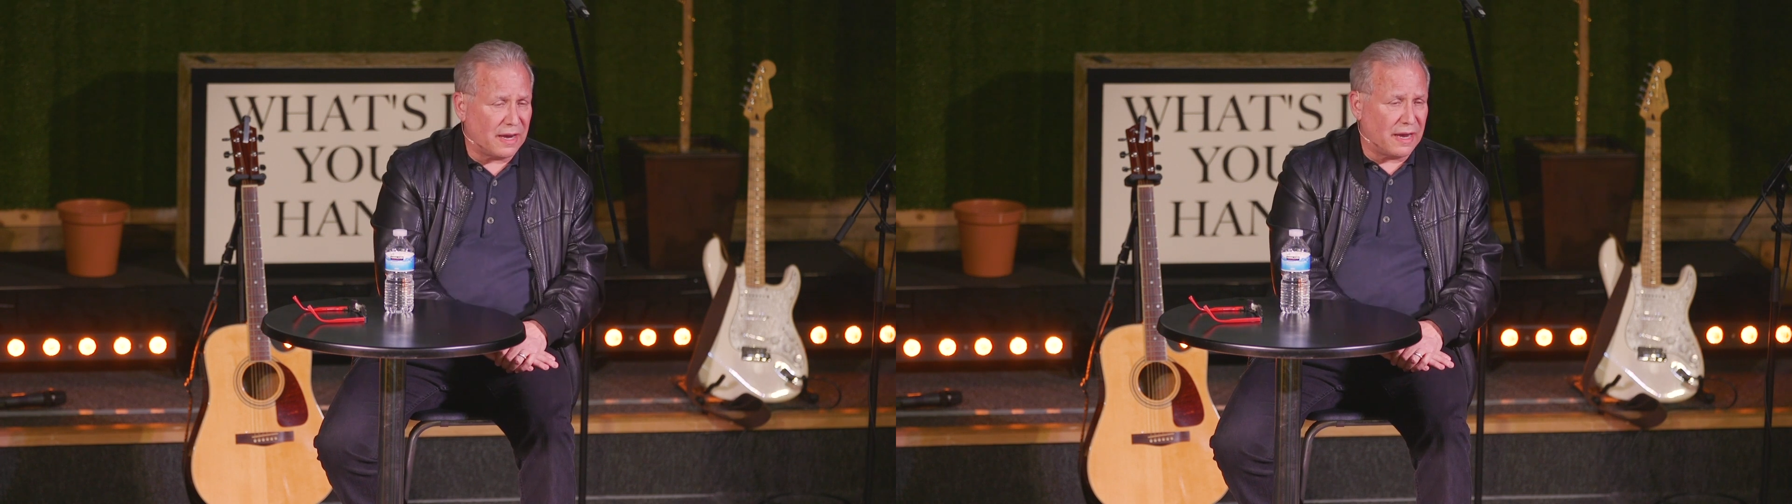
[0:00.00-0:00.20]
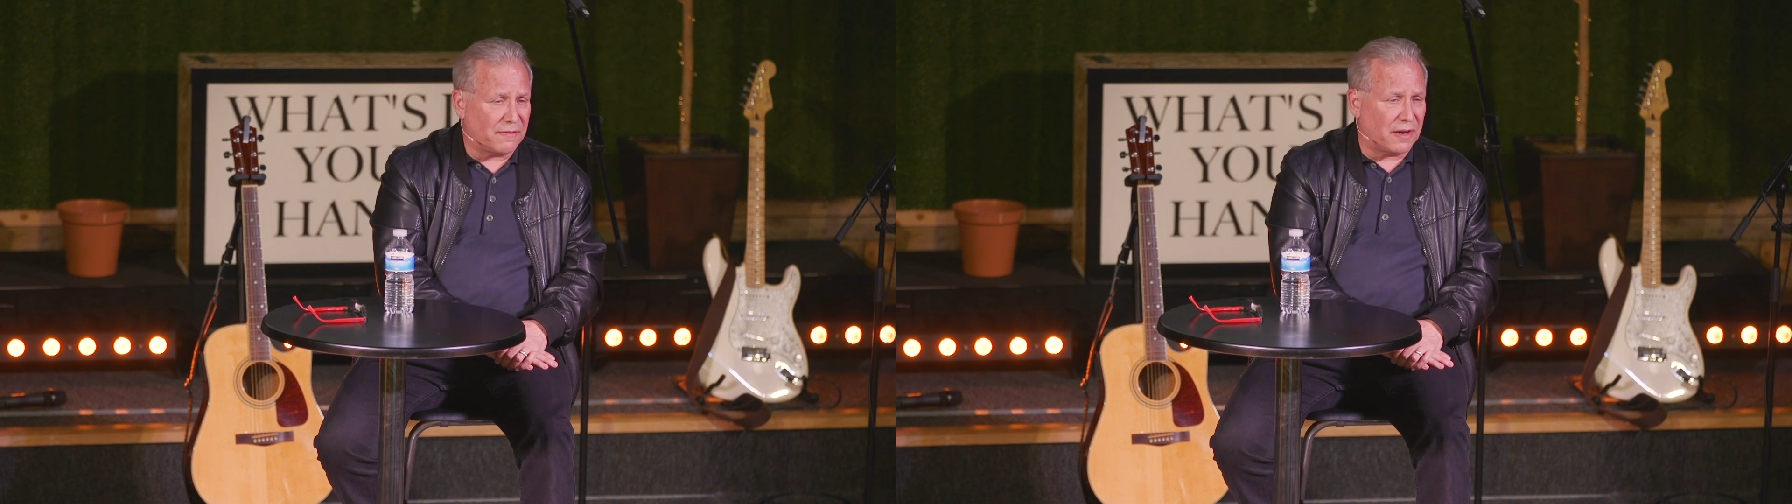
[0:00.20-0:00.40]

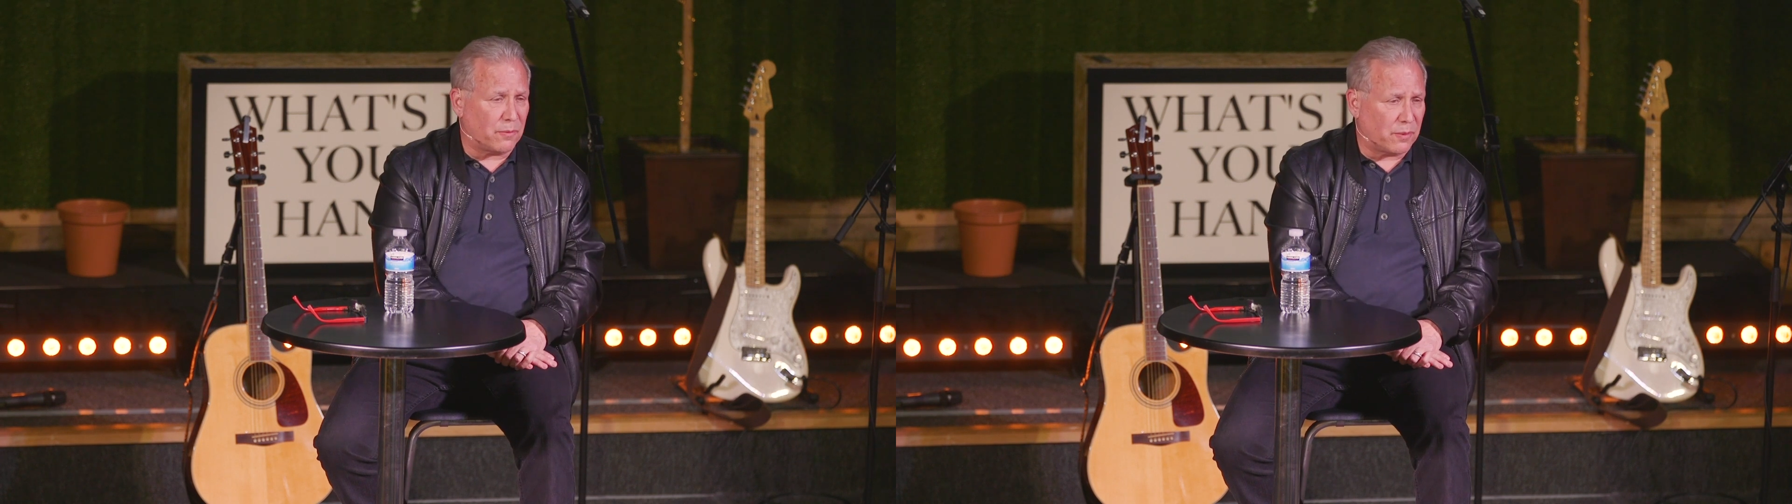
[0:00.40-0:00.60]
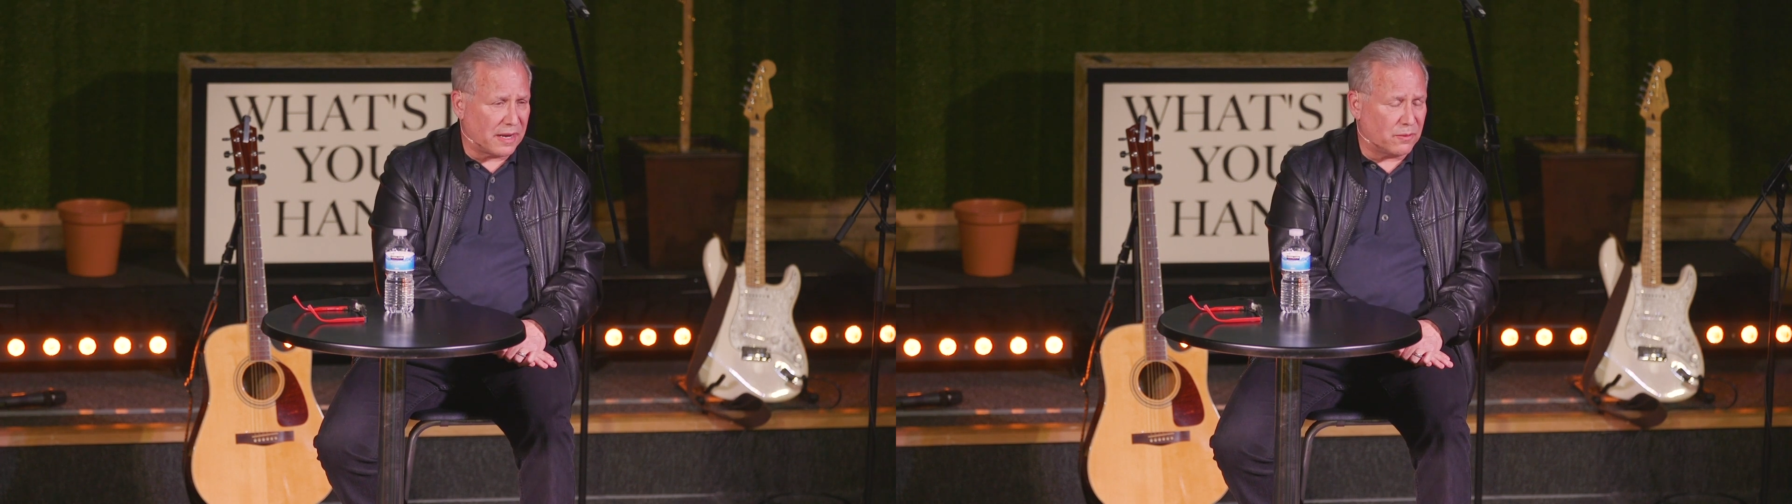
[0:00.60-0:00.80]
and then
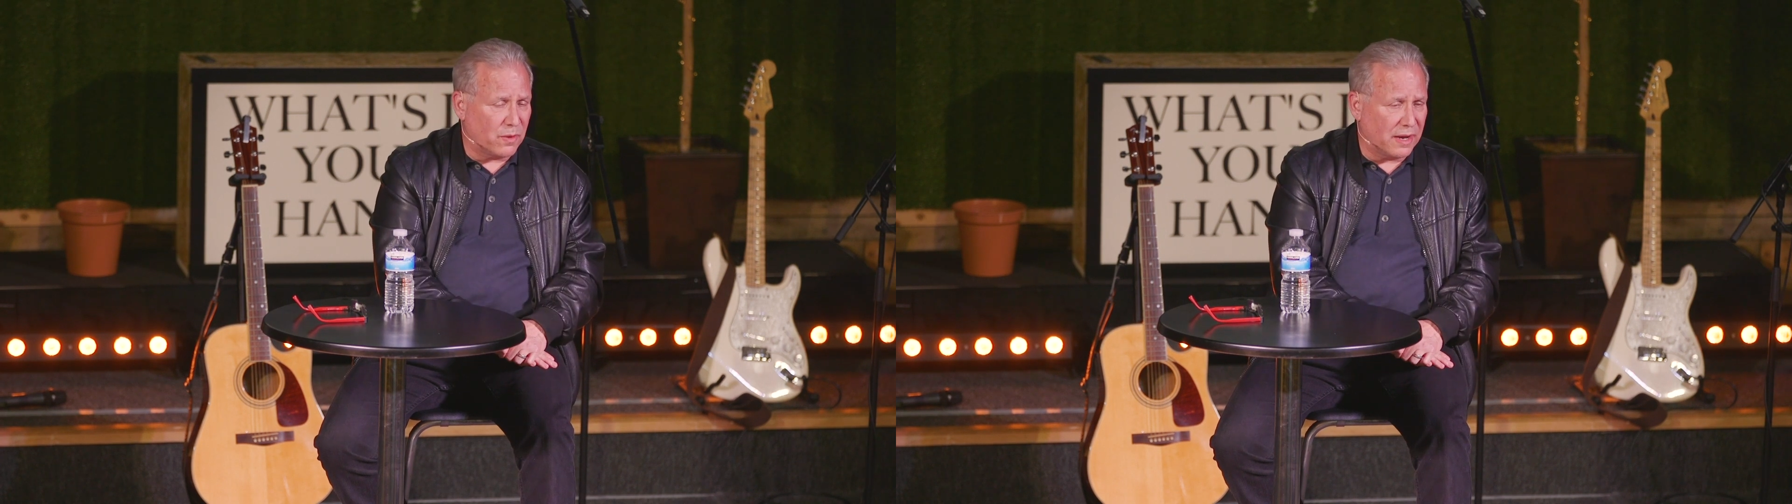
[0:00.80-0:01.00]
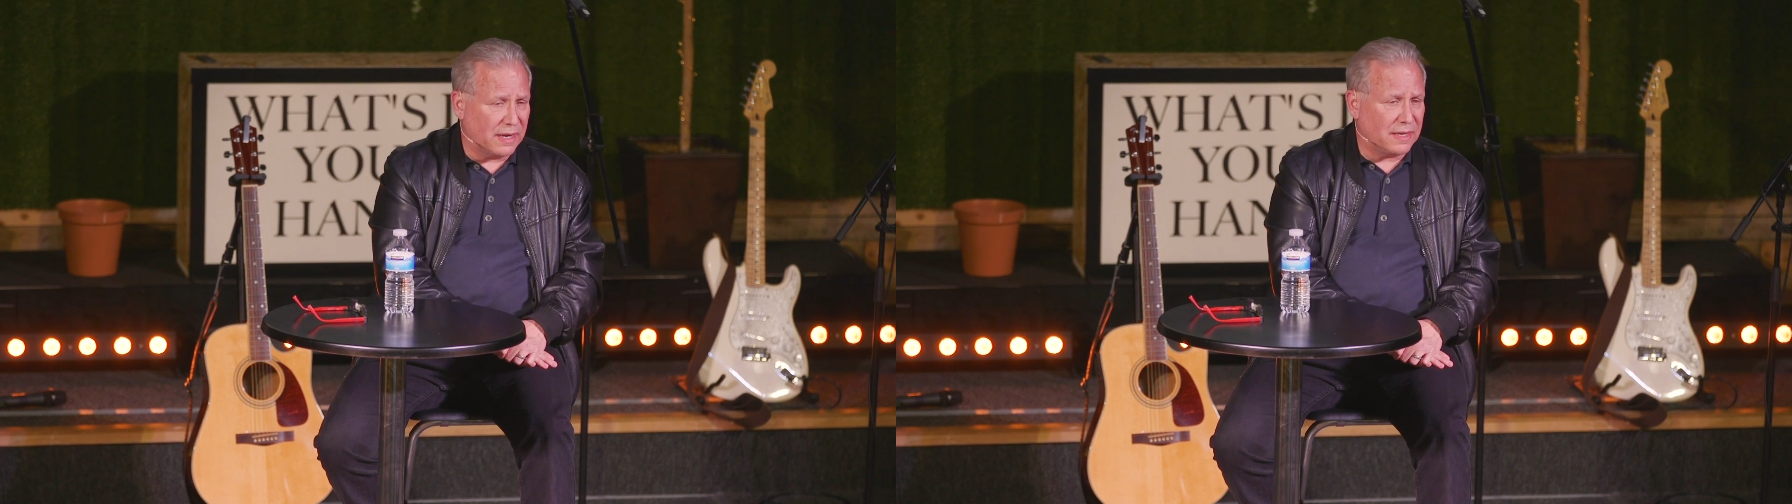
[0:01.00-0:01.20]
I ran
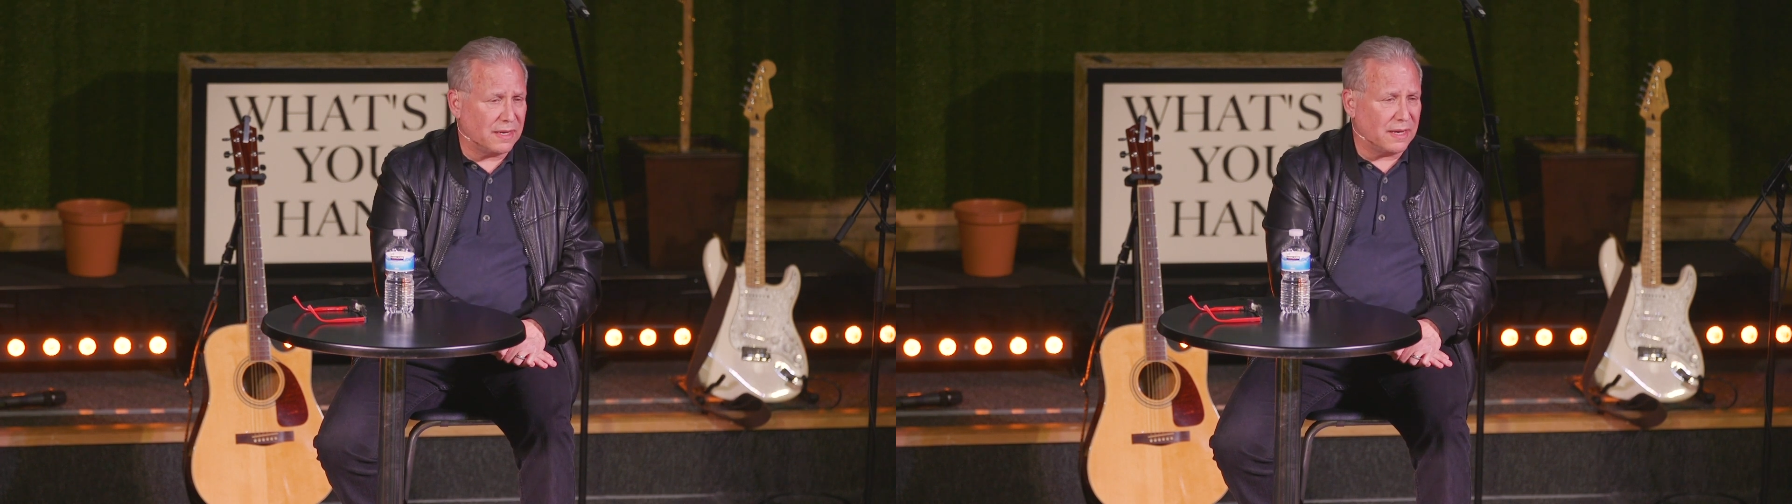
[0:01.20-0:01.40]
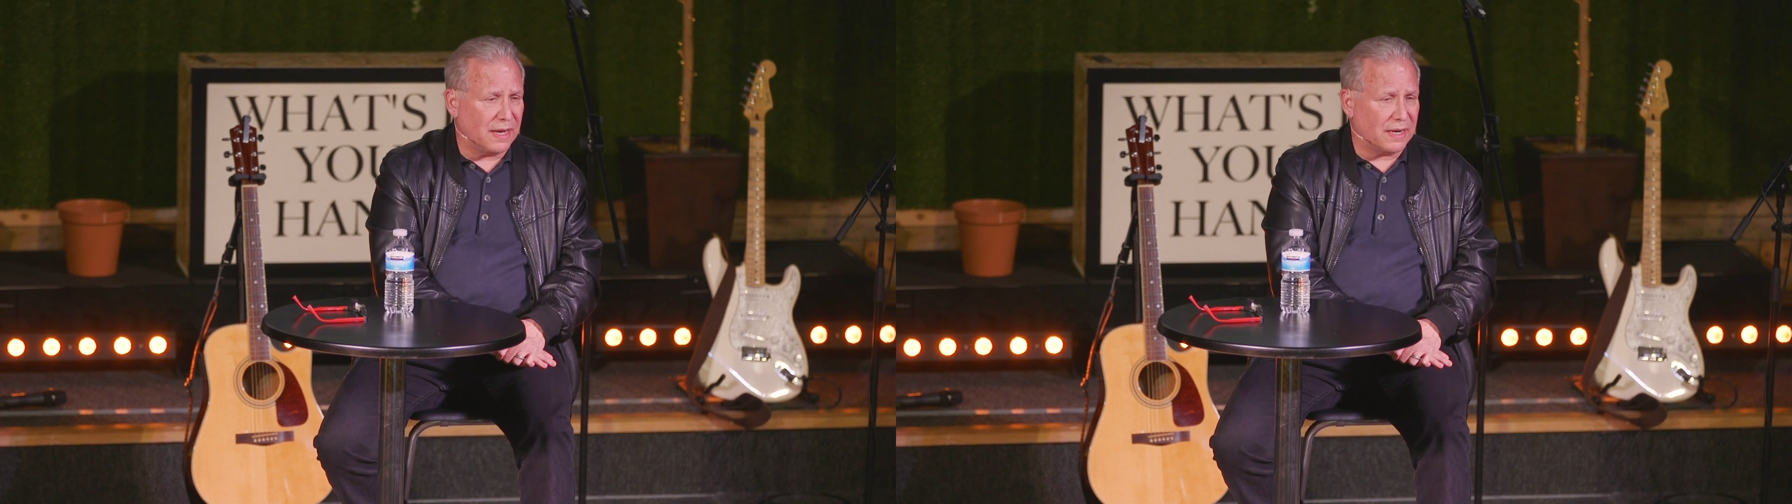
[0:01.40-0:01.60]
away,